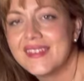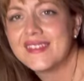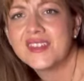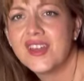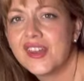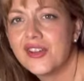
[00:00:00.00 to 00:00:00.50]
it's
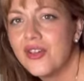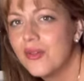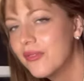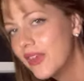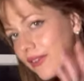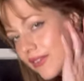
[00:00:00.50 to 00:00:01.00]
not at all
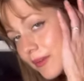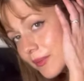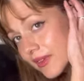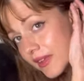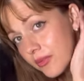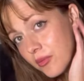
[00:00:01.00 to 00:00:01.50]
Valentine's
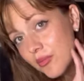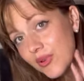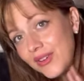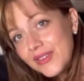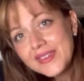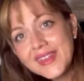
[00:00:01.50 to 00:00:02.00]
Day, it's
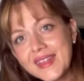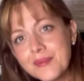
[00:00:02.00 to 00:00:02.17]
Memorial Day,